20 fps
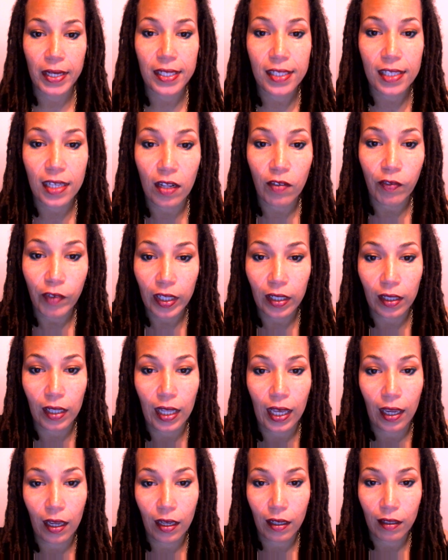myself in
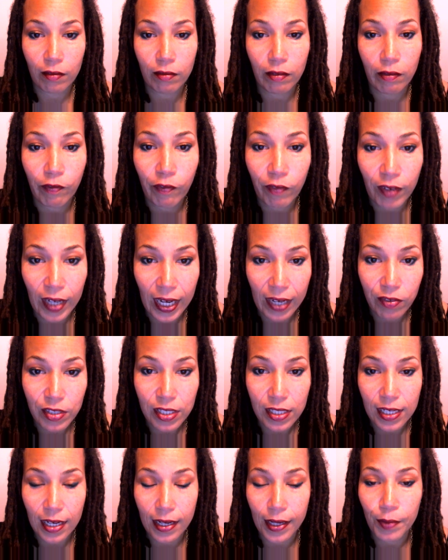like 5
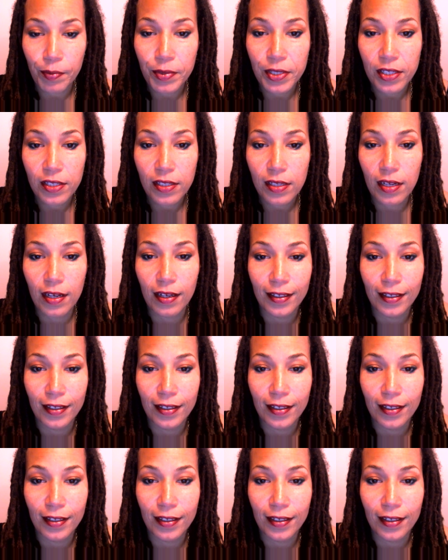steps.